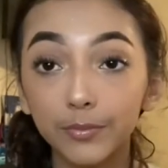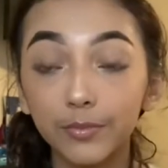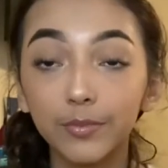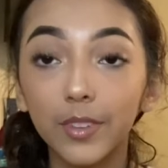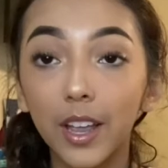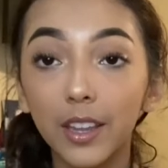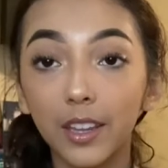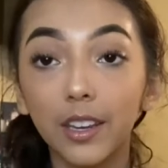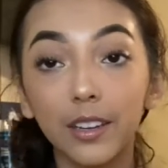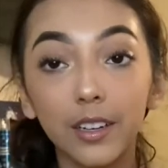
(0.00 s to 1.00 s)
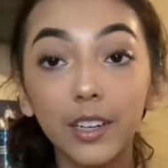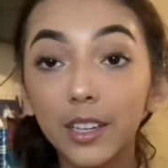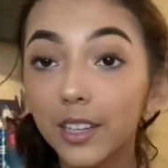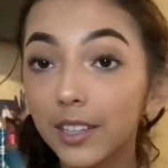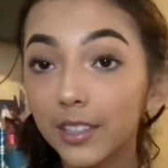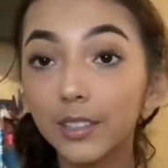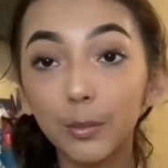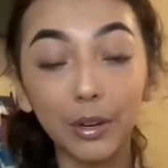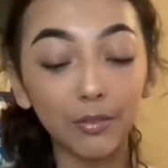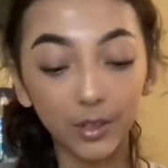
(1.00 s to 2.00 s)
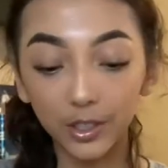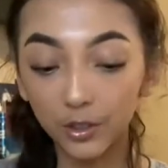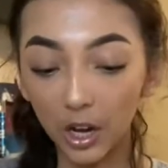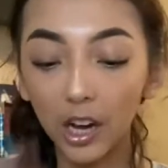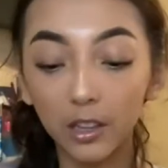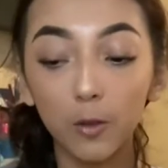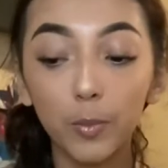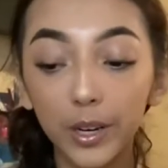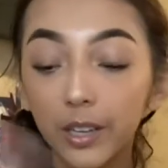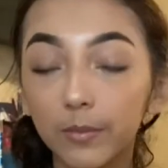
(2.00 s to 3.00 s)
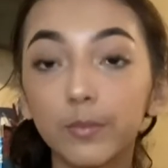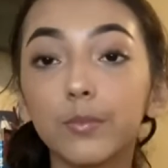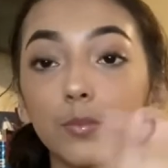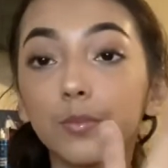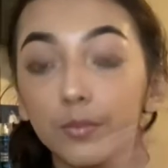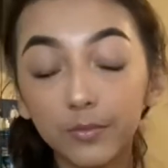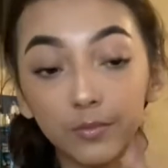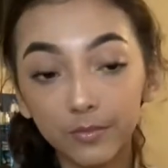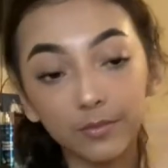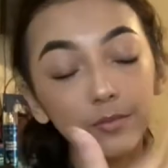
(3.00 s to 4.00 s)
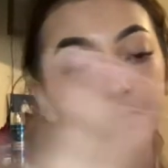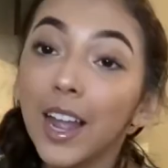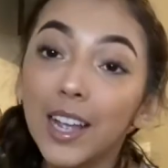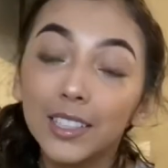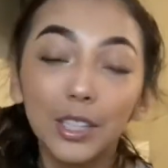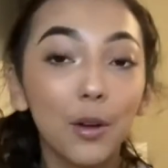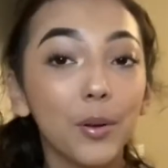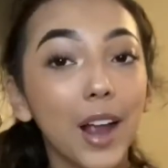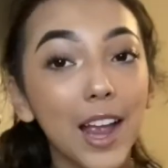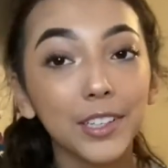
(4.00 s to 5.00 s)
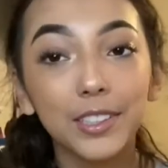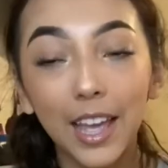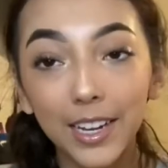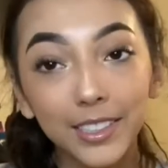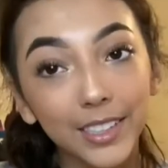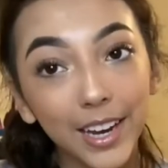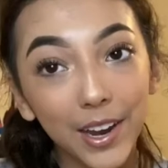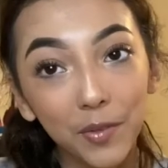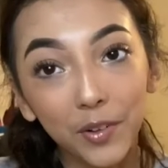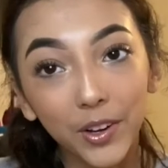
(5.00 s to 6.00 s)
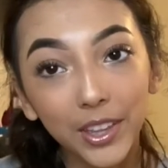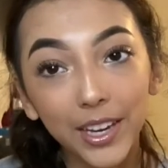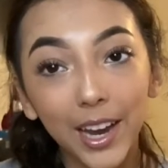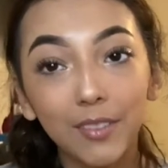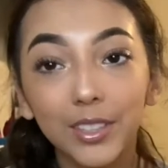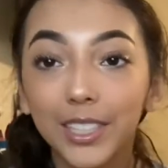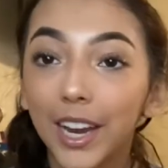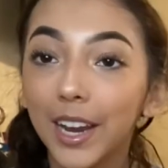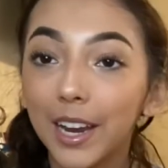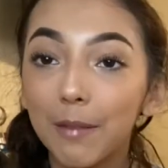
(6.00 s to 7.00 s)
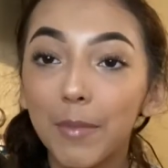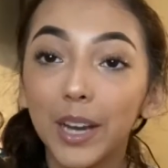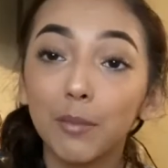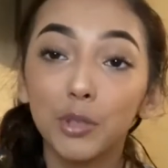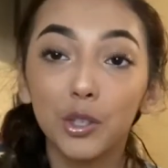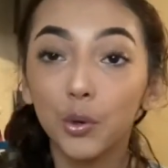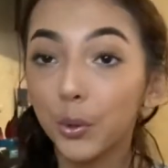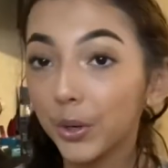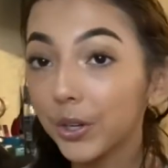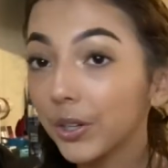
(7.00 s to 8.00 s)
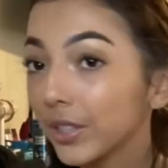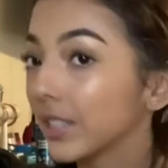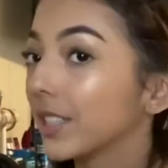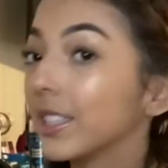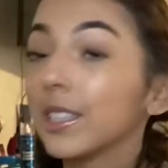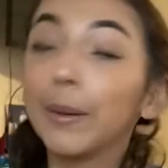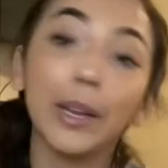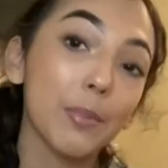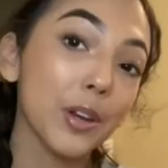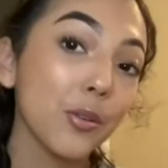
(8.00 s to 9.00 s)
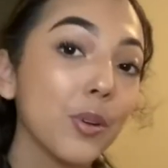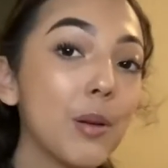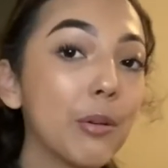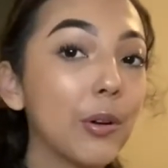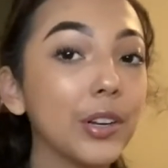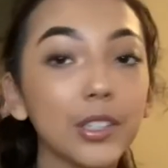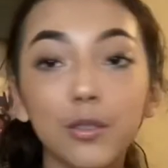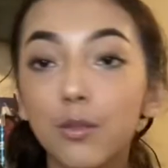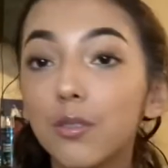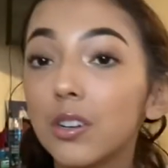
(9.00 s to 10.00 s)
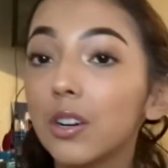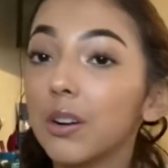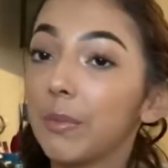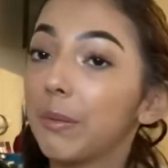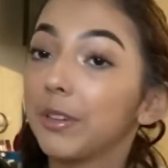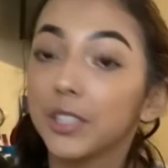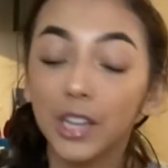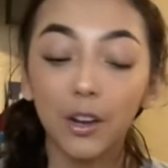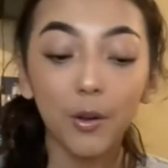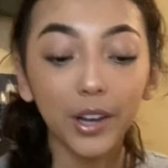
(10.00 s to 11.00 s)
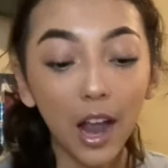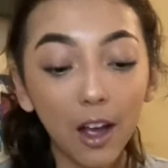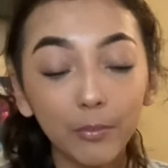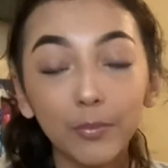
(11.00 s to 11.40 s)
And then wait for it to dry a little bit. So guys, that is it for the everyday makeup tutorial. This is makeup I do when I'm going to school or maybe just like going out.